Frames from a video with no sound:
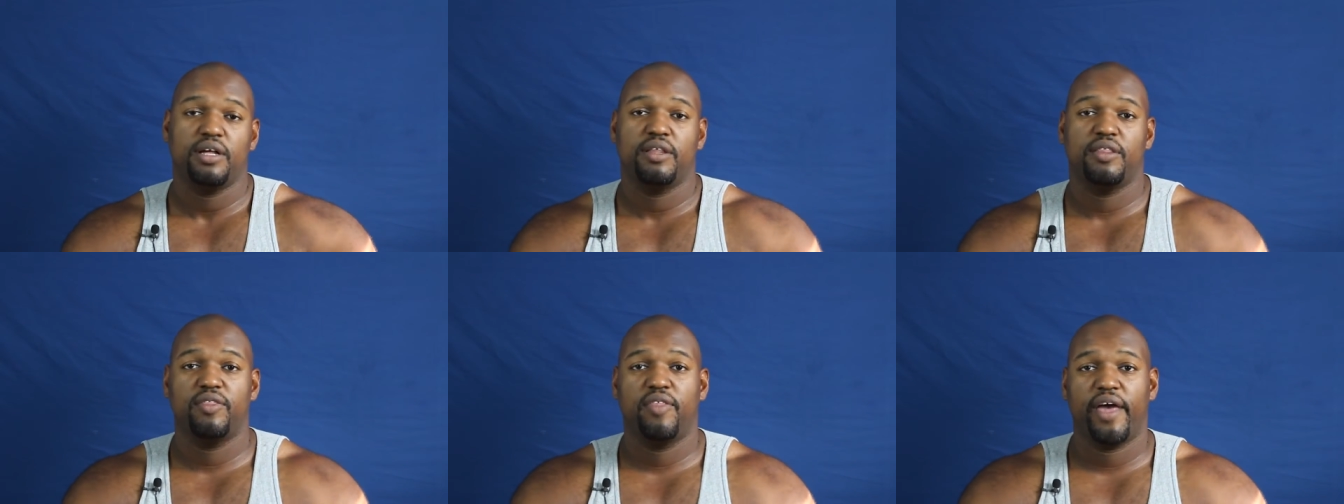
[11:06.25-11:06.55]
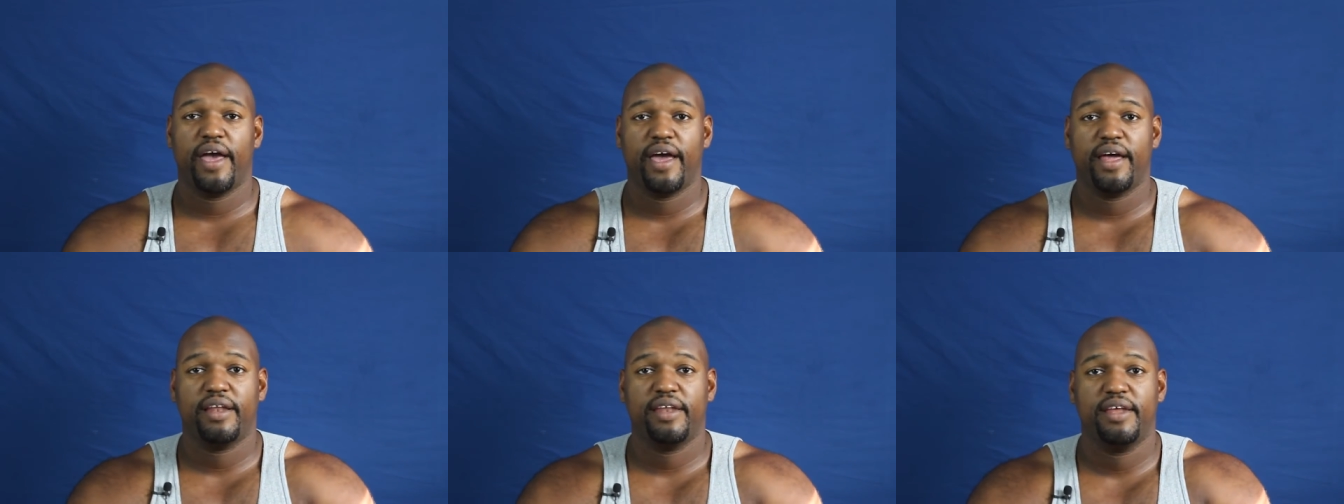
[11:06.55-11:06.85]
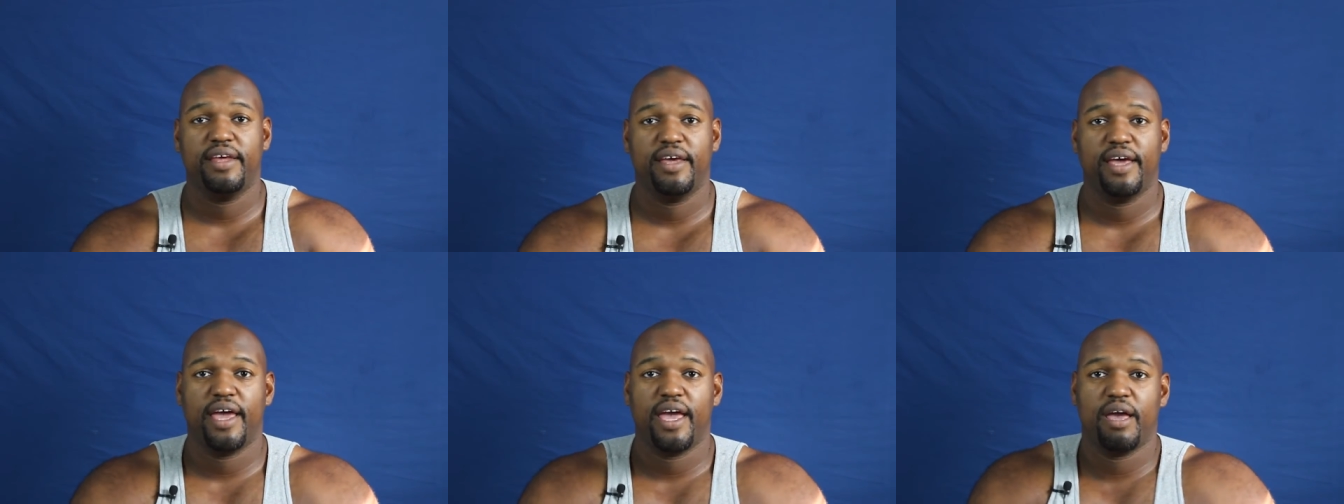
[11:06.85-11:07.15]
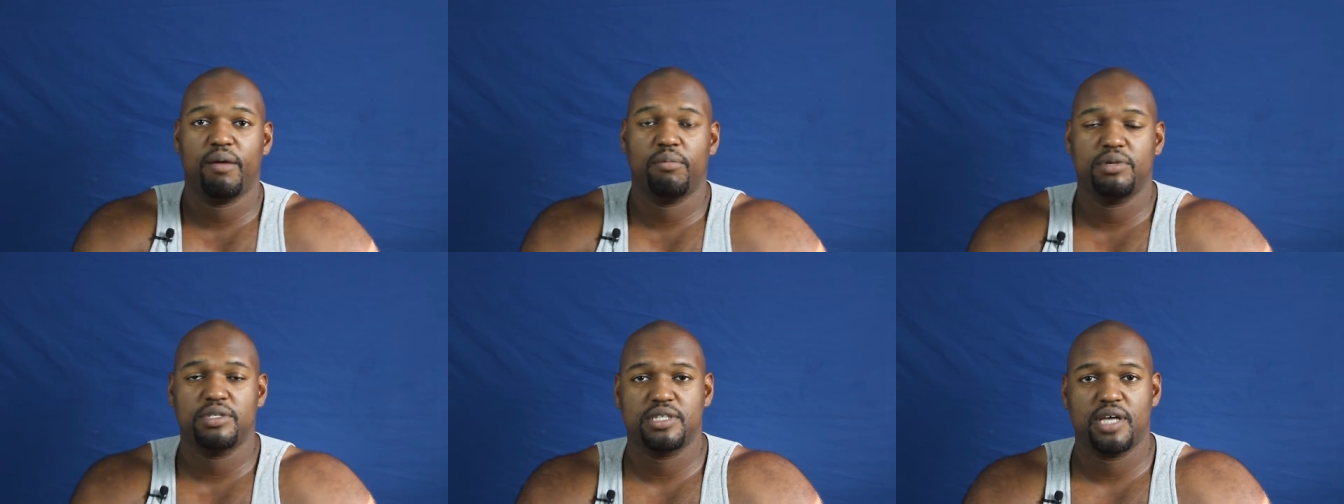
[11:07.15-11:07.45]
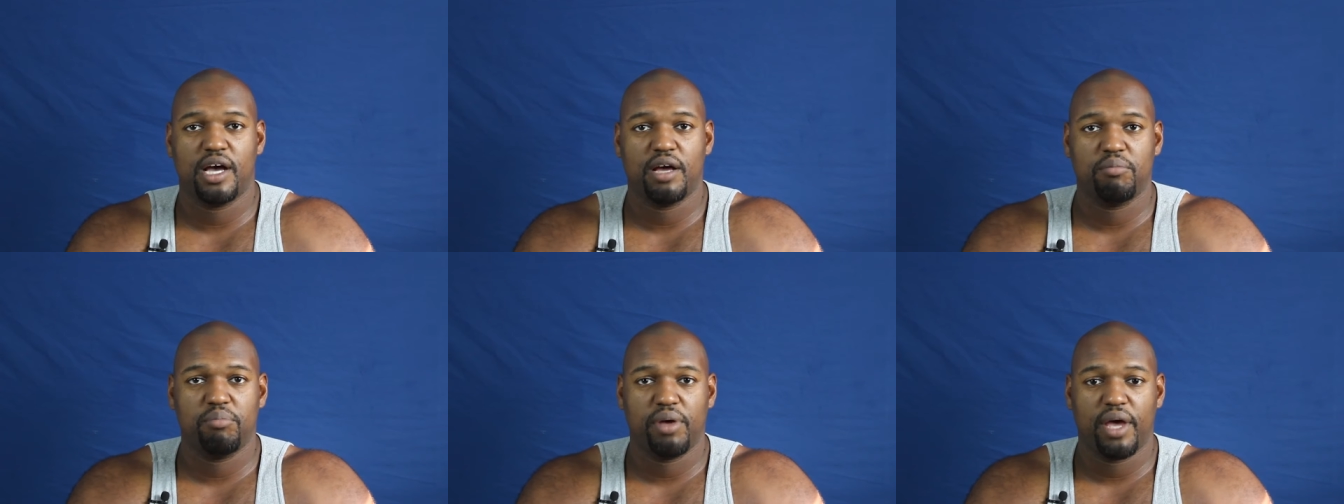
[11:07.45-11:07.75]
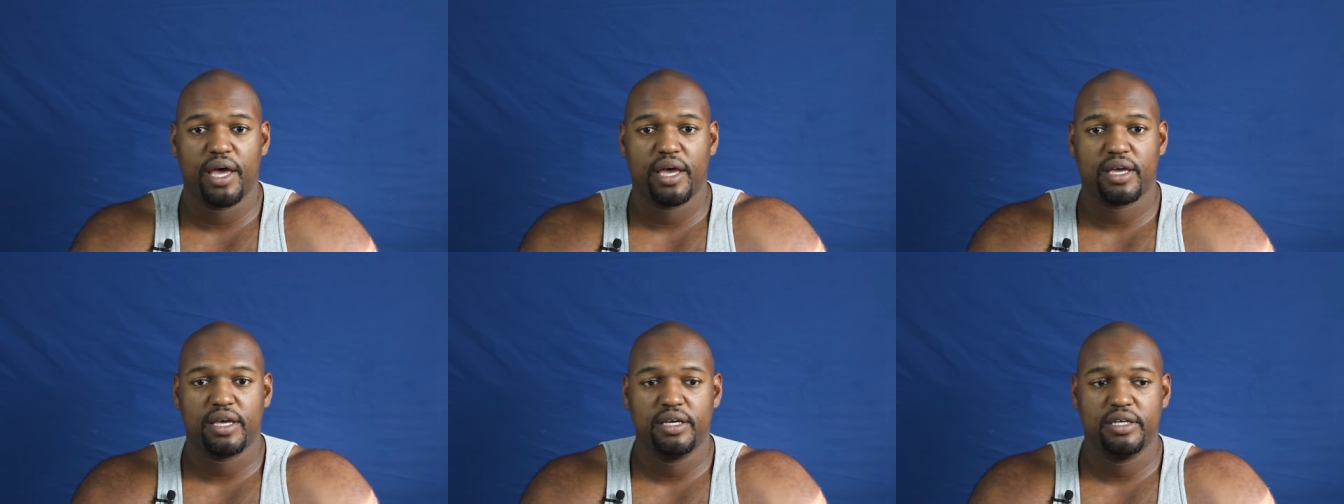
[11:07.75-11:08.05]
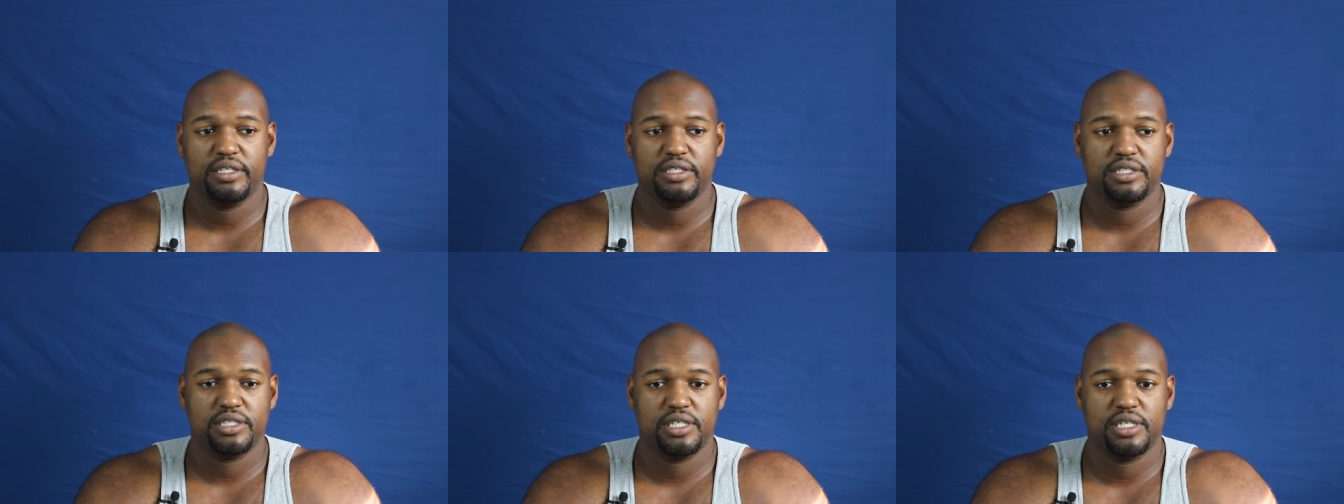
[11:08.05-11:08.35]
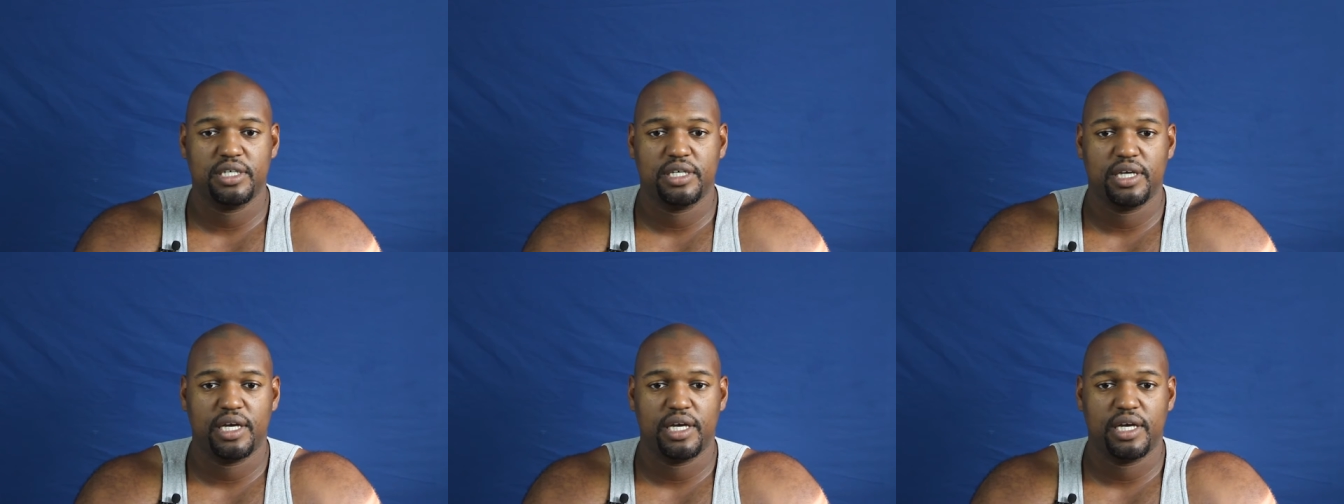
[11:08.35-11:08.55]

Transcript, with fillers: that Amazon package.